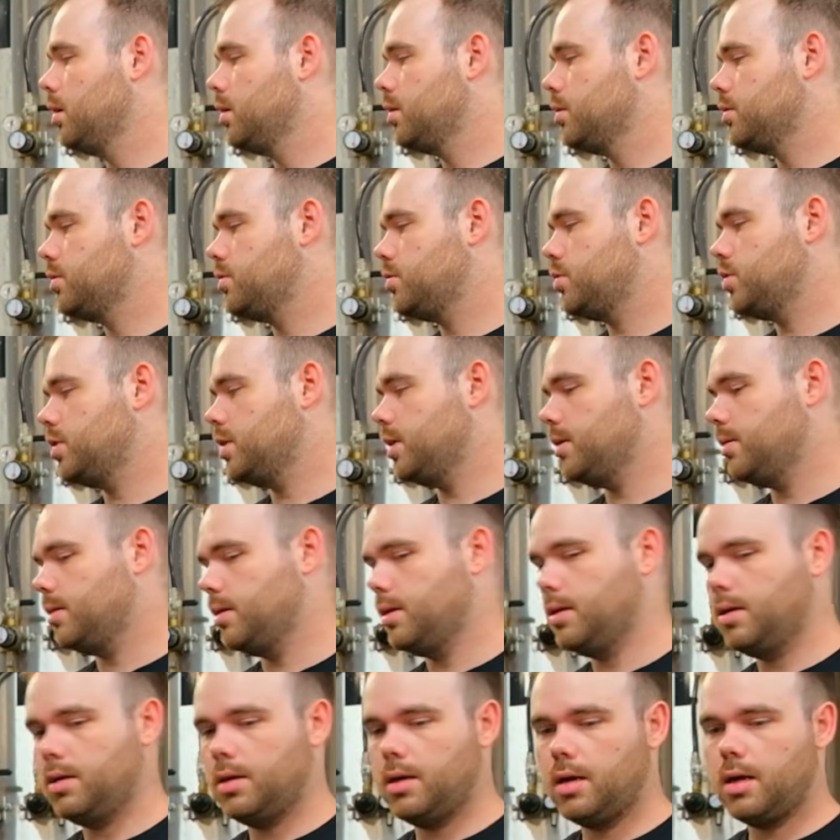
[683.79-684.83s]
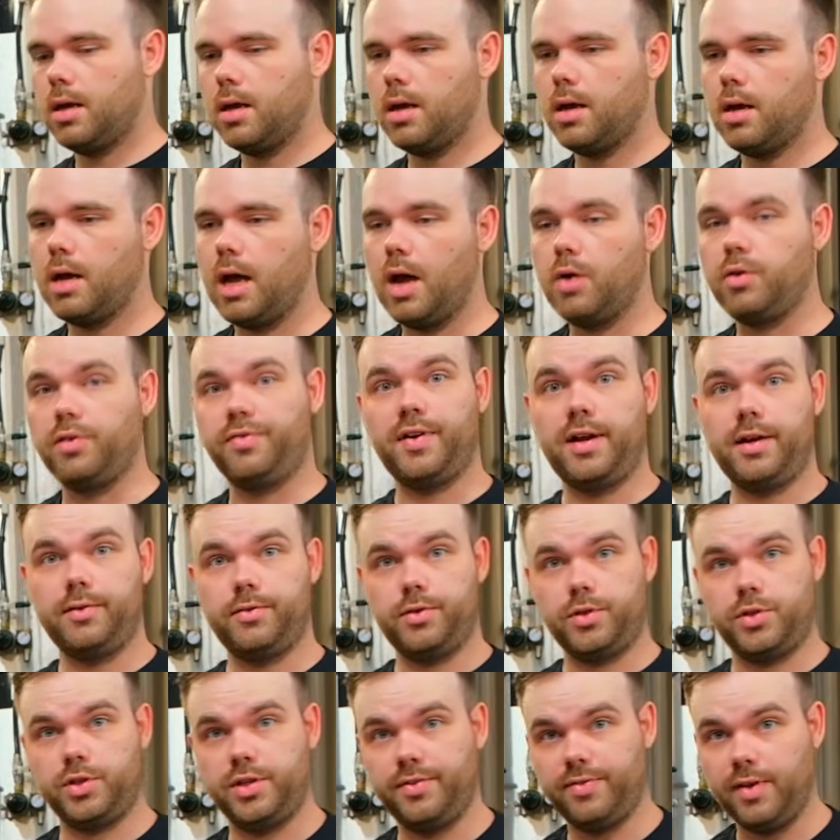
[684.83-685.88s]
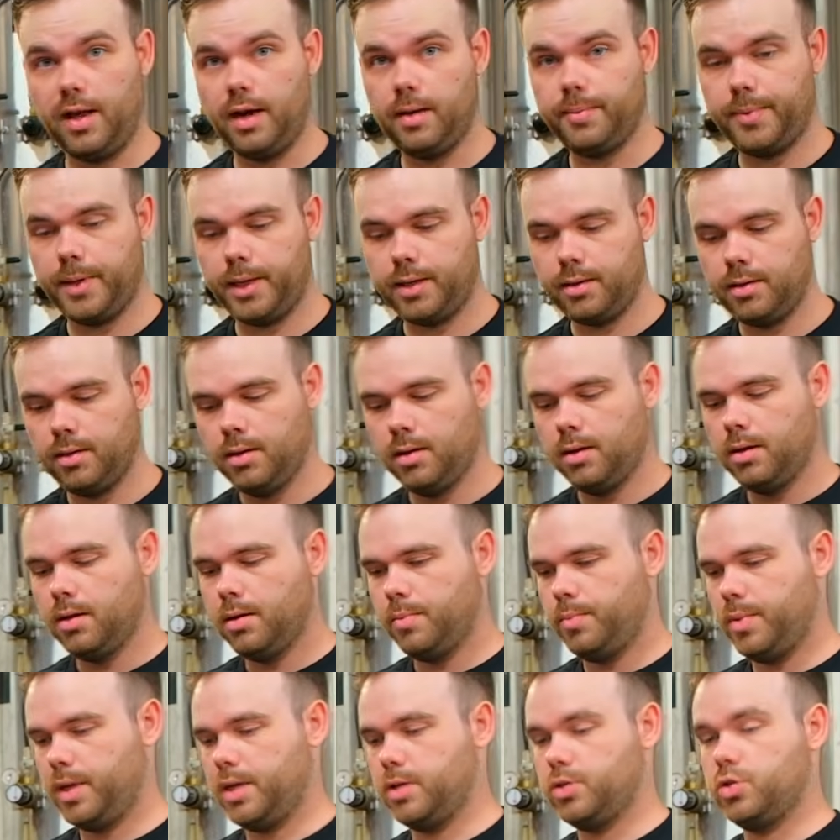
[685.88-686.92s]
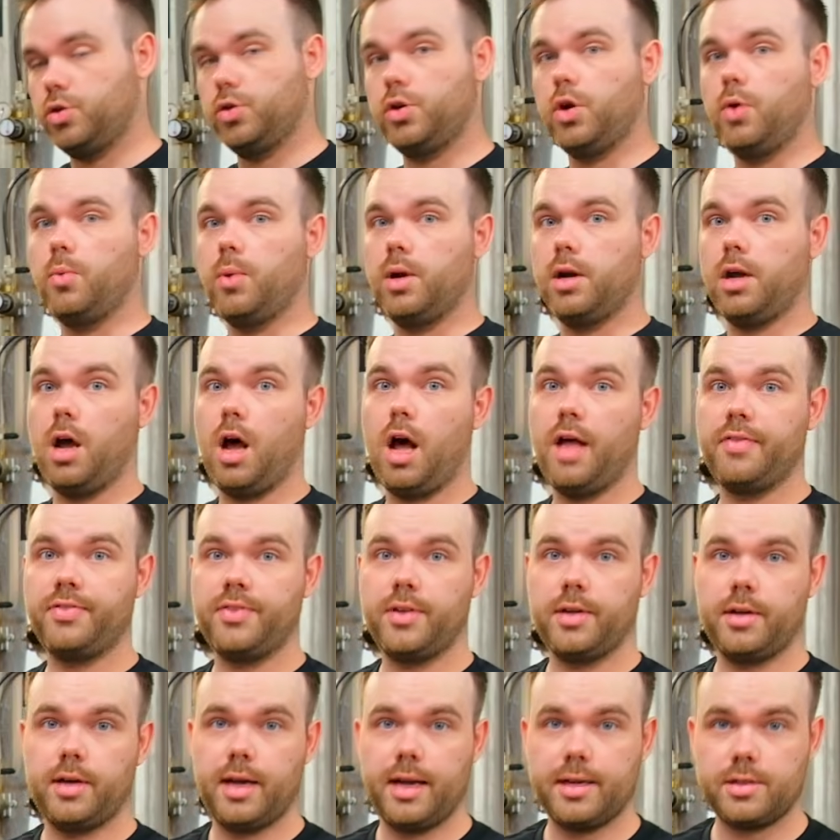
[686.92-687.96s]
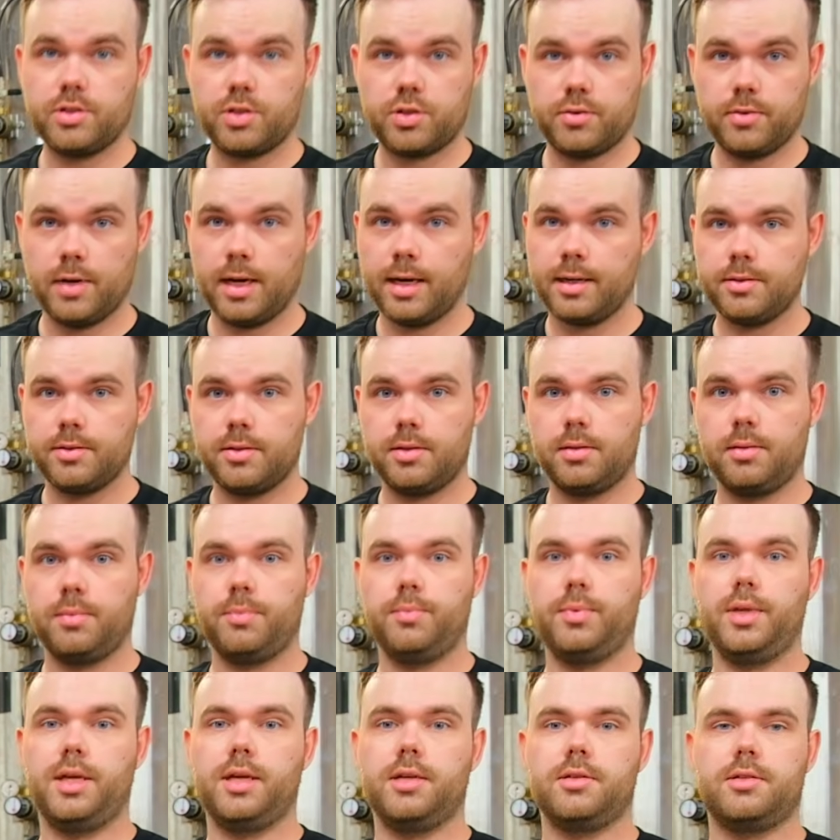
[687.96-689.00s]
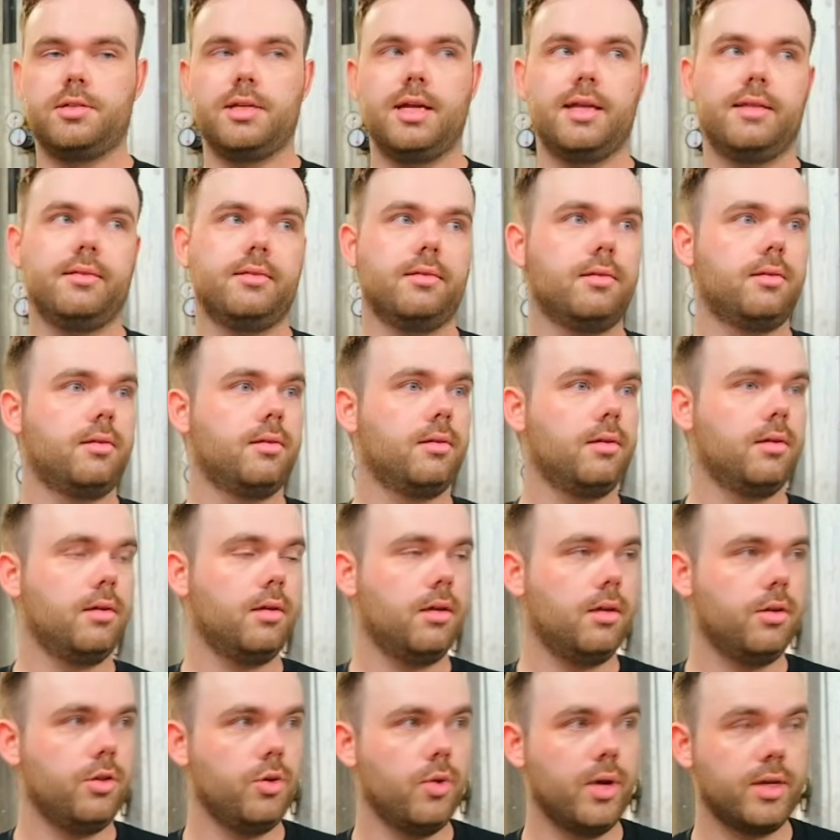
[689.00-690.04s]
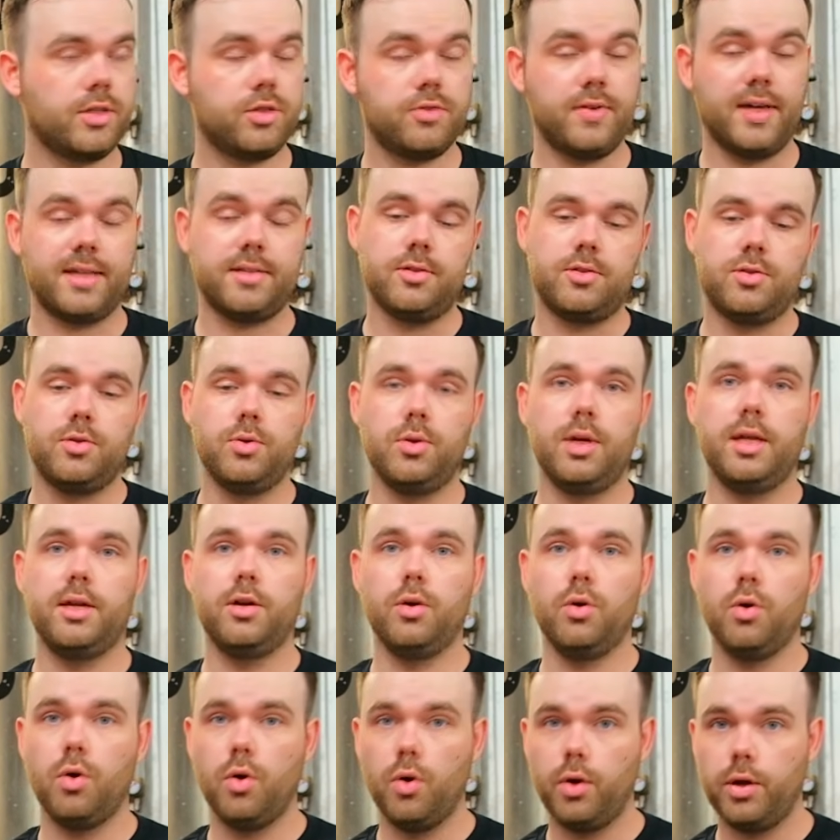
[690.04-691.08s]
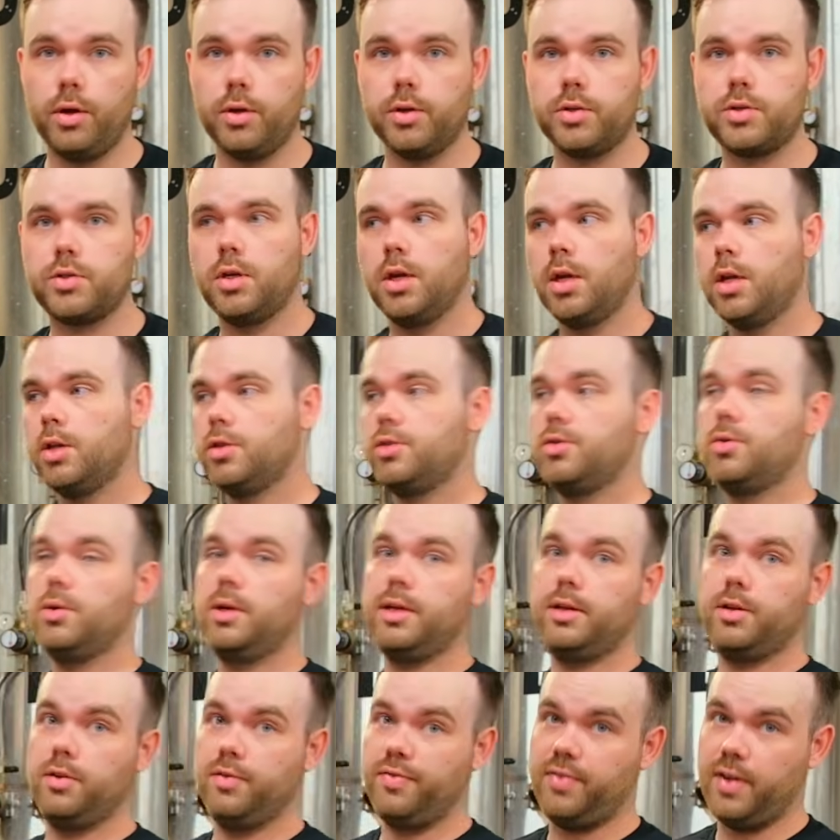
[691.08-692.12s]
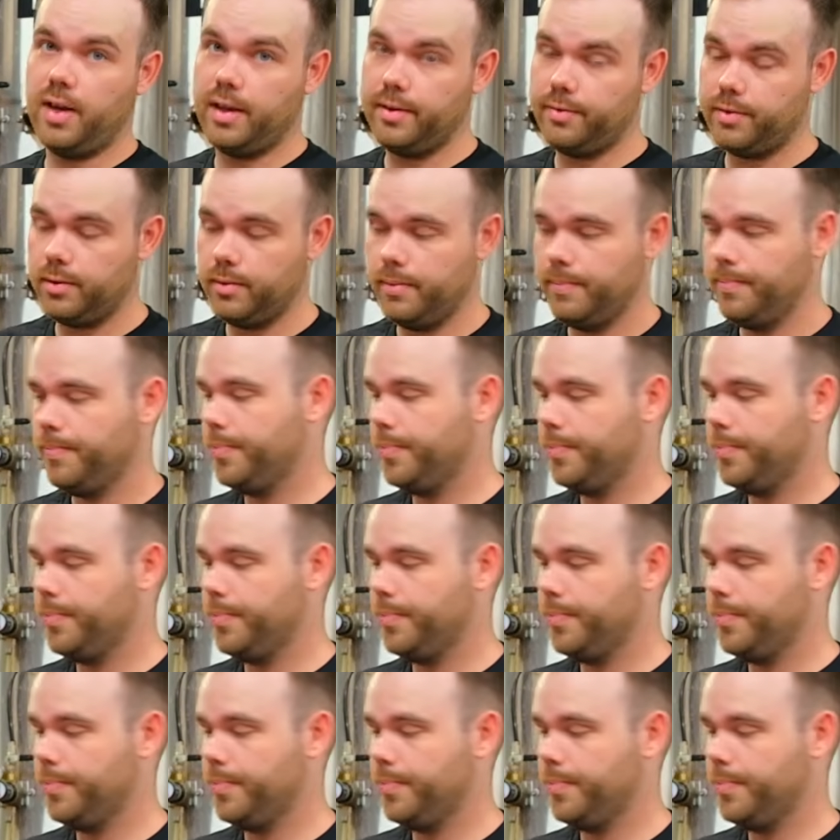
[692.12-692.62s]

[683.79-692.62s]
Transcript: to see how the flavor is developing, because you don't want to under extract, because then you extracted too little oils, too little flavor.